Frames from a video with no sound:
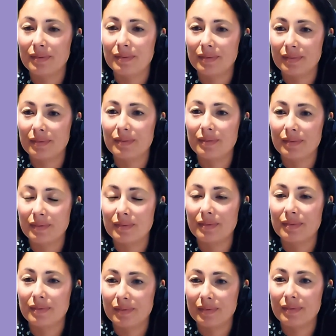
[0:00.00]

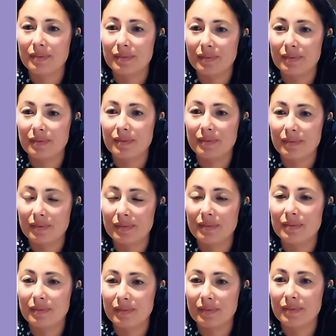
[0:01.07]

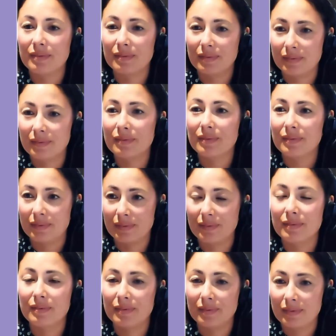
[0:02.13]

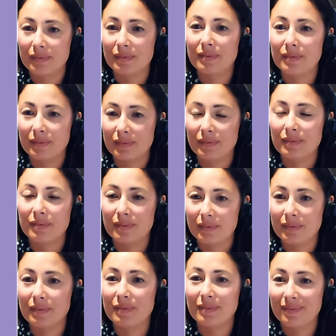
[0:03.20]

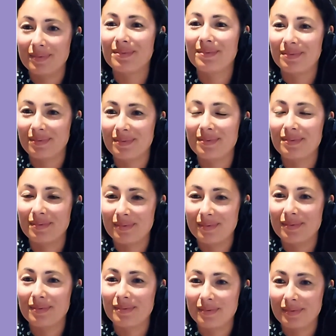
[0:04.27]

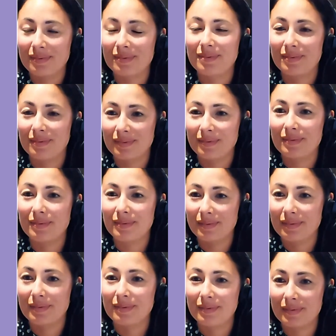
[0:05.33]

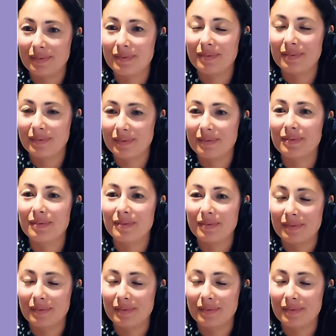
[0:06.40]
(silent)